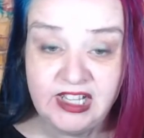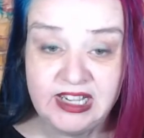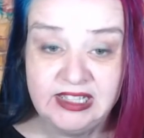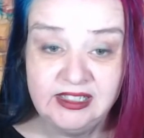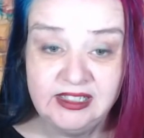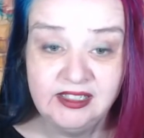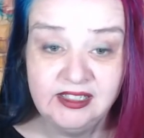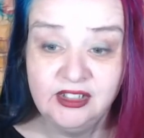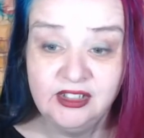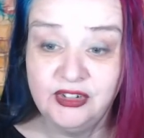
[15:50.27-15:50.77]

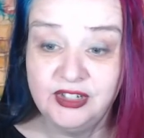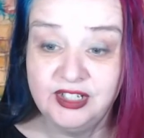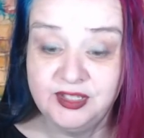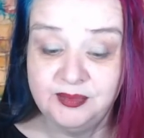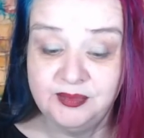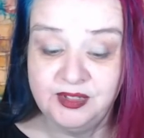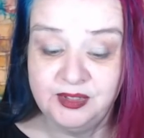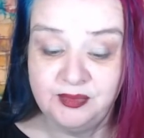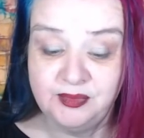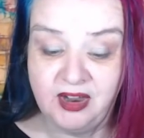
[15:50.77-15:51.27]
a little
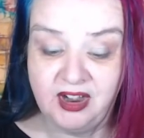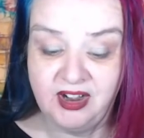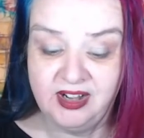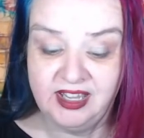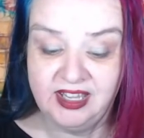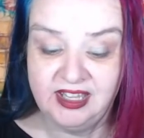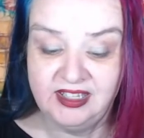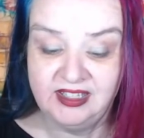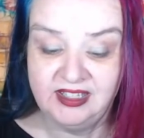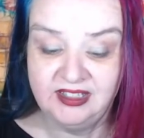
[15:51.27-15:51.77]
Christmas
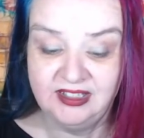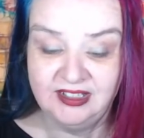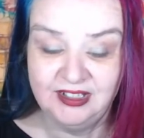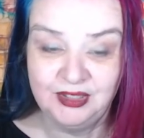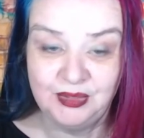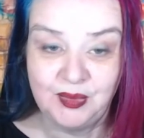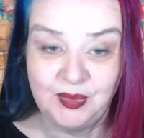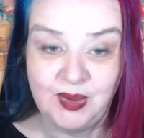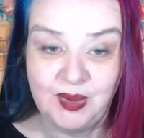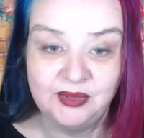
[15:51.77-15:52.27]
market in it
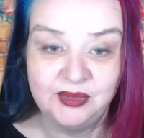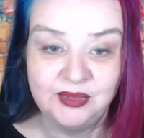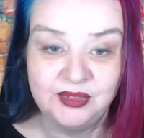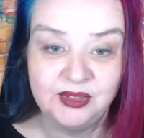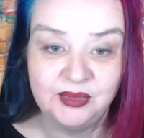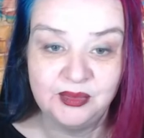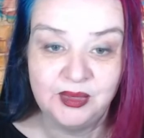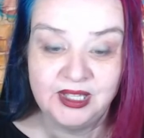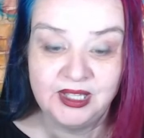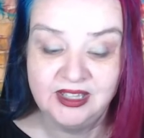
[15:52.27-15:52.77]
as well.
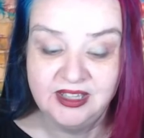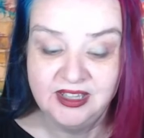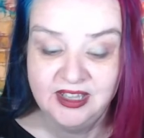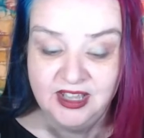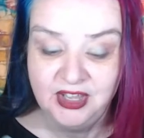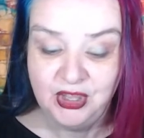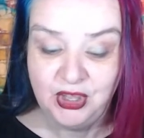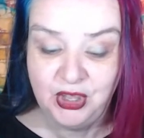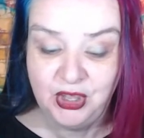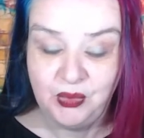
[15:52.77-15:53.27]
So we
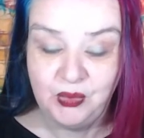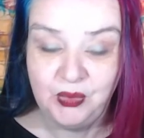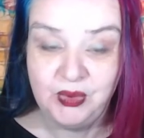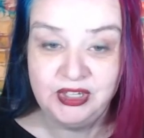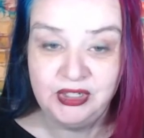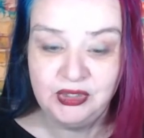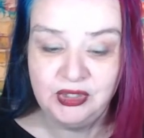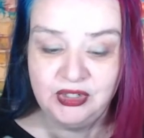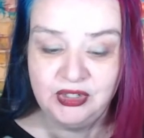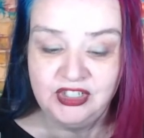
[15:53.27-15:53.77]

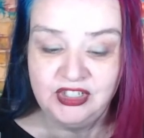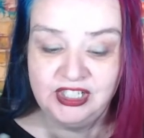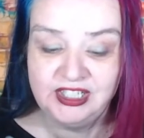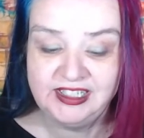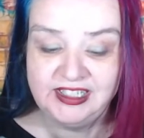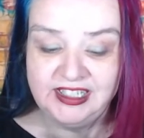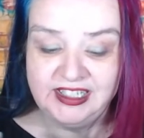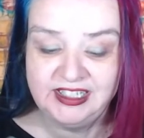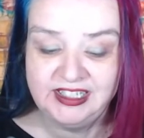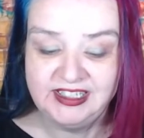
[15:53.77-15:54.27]
we
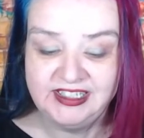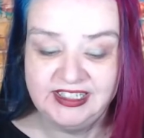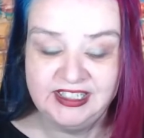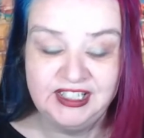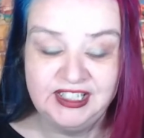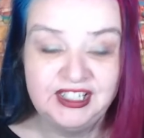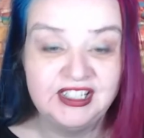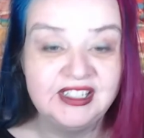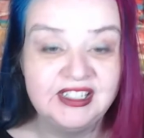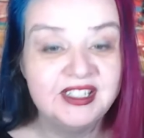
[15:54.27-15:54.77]
socially
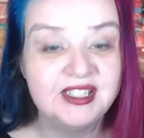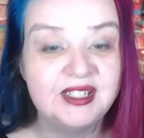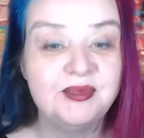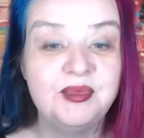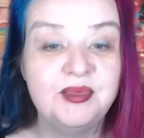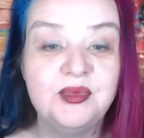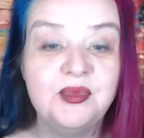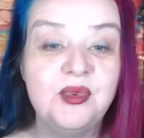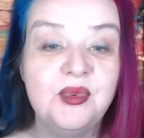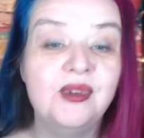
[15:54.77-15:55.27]
distanced
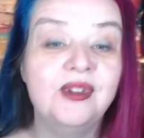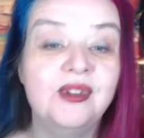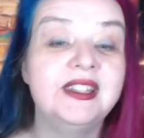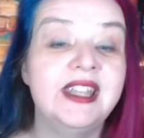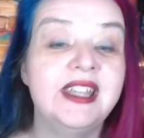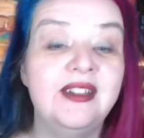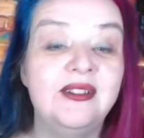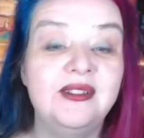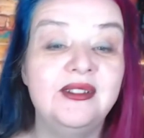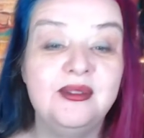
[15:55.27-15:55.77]
but walked
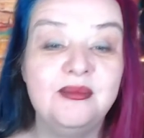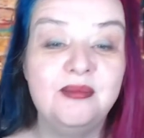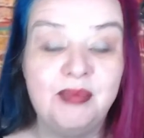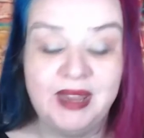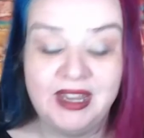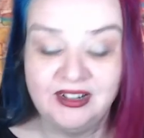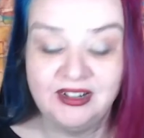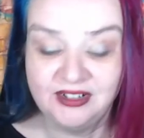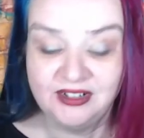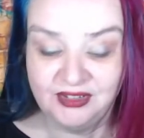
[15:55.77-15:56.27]
down and
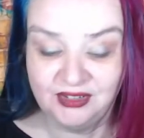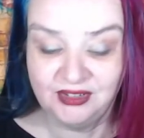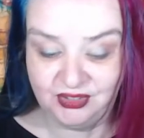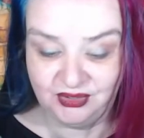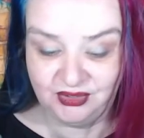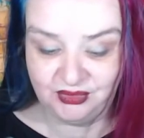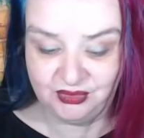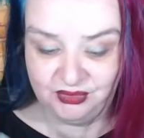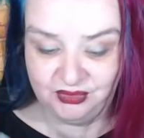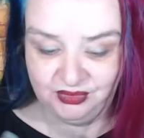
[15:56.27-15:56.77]
peered at the
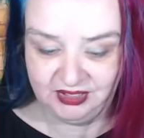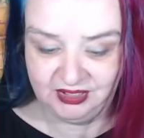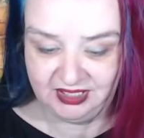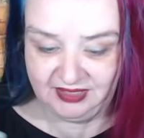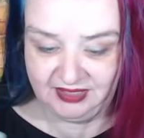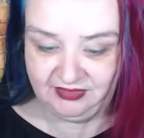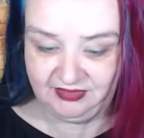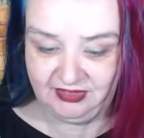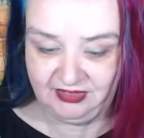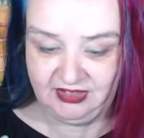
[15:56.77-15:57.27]
stalls
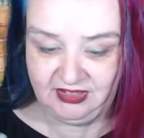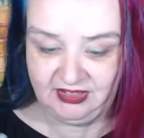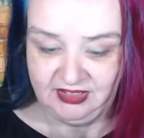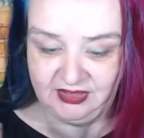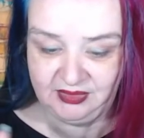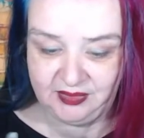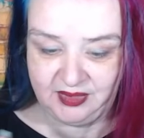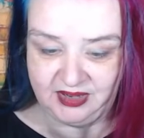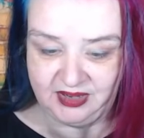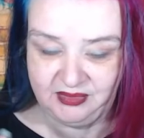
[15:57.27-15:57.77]
and everything
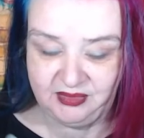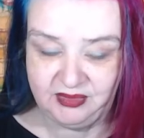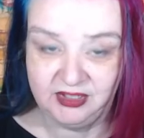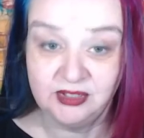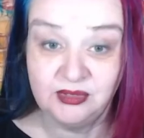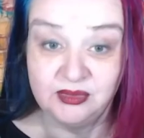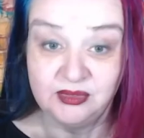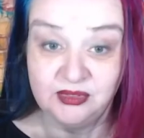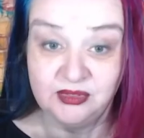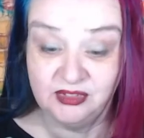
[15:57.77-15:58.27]
as well,
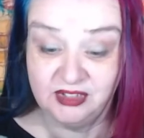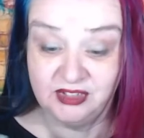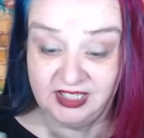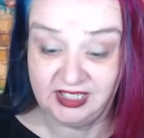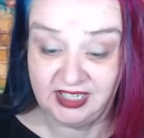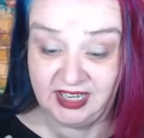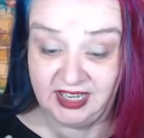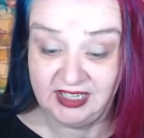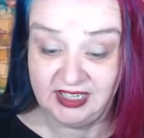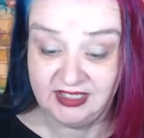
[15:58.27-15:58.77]
which was
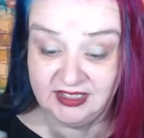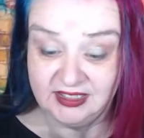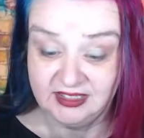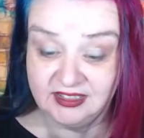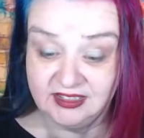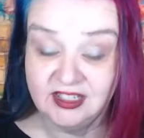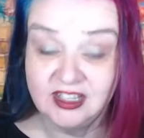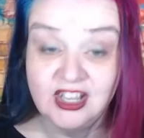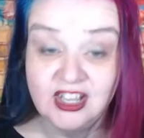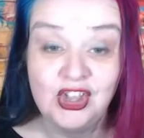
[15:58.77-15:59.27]
really nice.
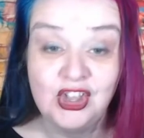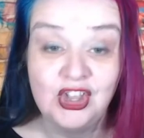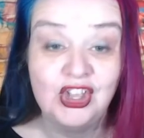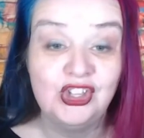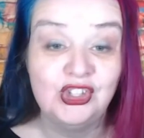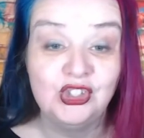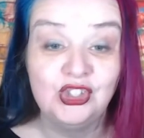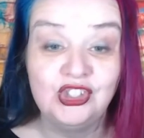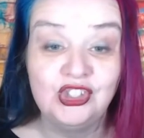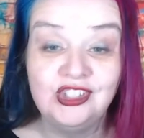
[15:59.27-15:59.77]
And
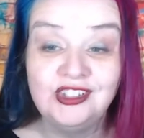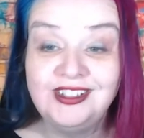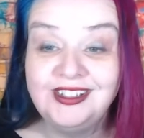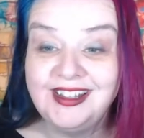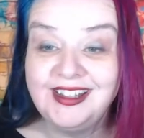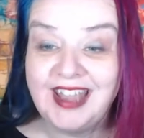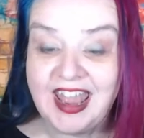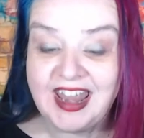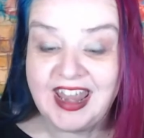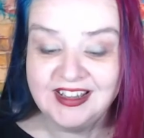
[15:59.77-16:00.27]
stood
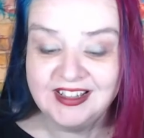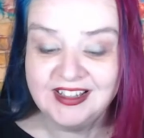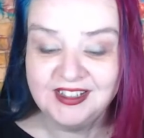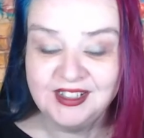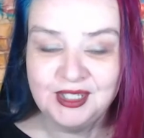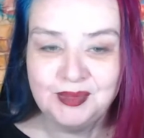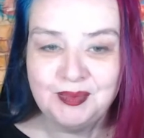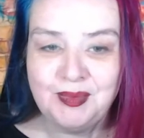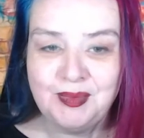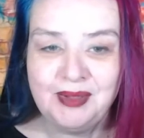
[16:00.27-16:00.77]
at the end
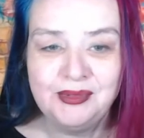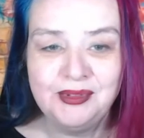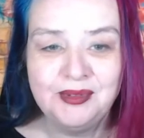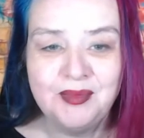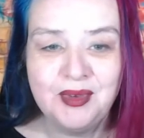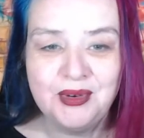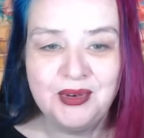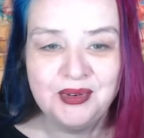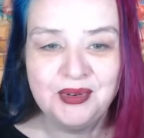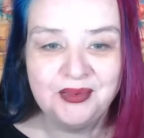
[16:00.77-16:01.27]
and smelt the
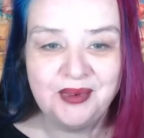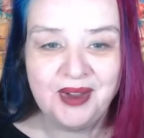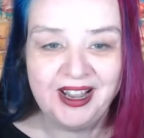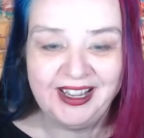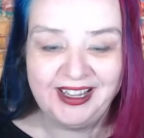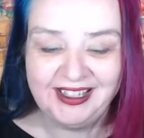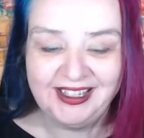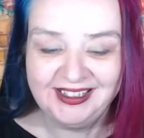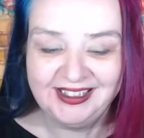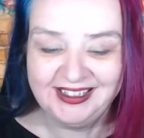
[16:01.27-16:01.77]
mulled
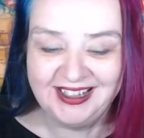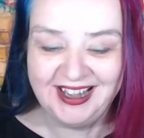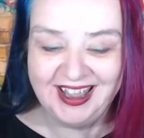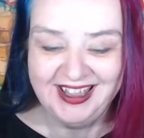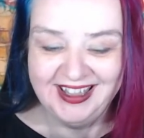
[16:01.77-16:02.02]
wine and